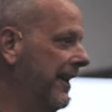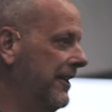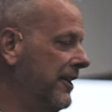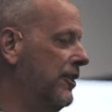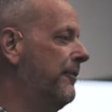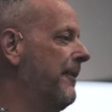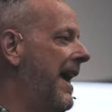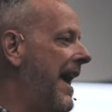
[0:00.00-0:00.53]
and that
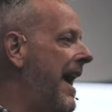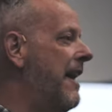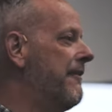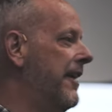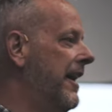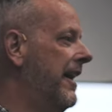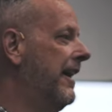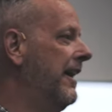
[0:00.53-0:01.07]
you may
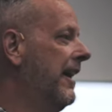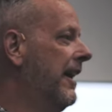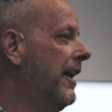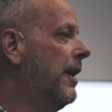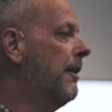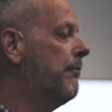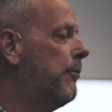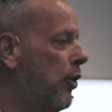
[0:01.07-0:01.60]
have it
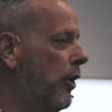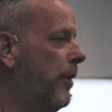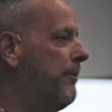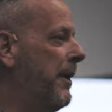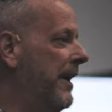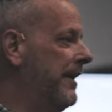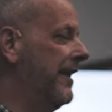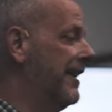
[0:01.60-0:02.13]
more
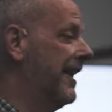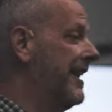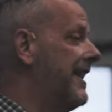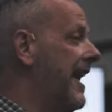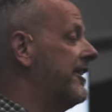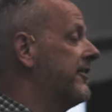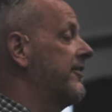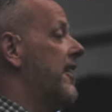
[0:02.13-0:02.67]
abundantly.
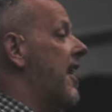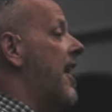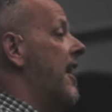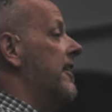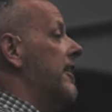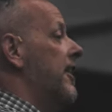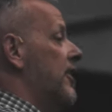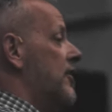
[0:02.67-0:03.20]
That's
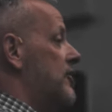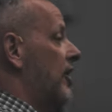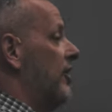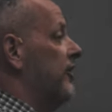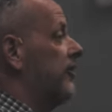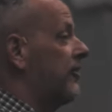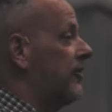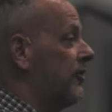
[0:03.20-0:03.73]
not
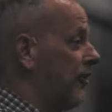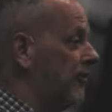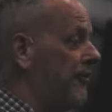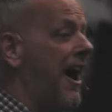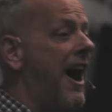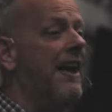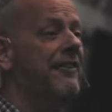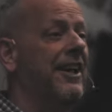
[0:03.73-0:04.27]
just
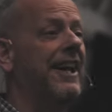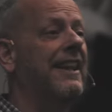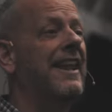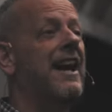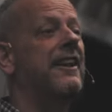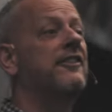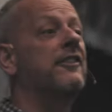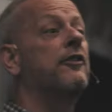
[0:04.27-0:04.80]
surviving,
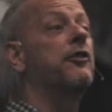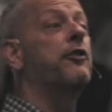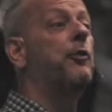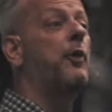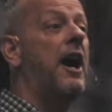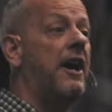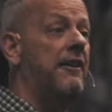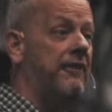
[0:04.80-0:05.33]
that's
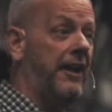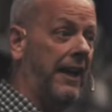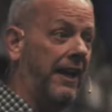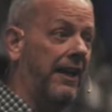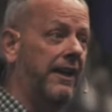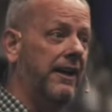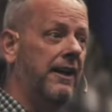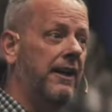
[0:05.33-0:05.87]
thriving.
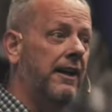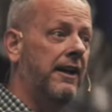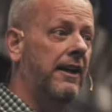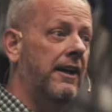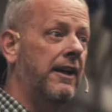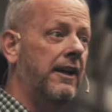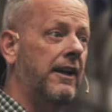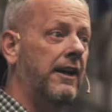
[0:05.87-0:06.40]

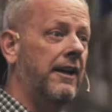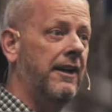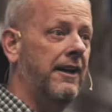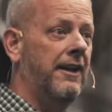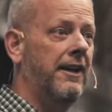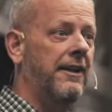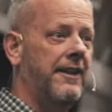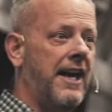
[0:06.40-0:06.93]
Yes. Yeah.
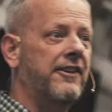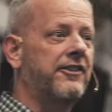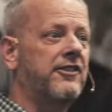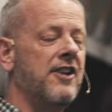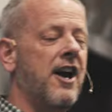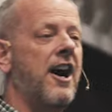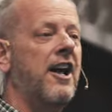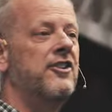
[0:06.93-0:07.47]
That's
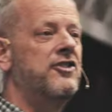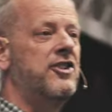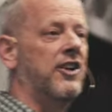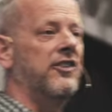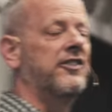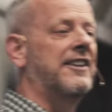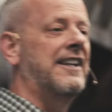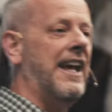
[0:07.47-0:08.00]
not
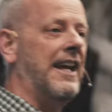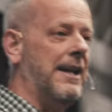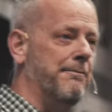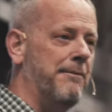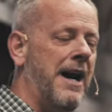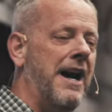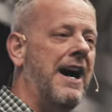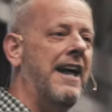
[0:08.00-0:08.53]
just getting
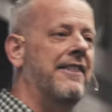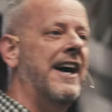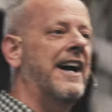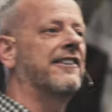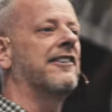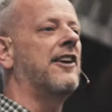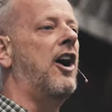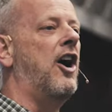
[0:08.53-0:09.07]
by,
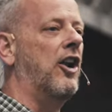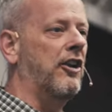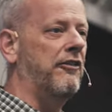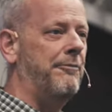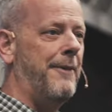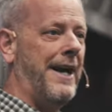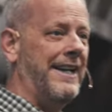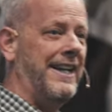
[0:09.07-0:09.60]
that's all
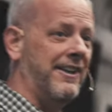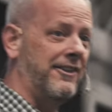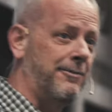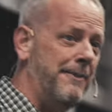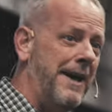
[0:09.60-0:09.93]
of my needs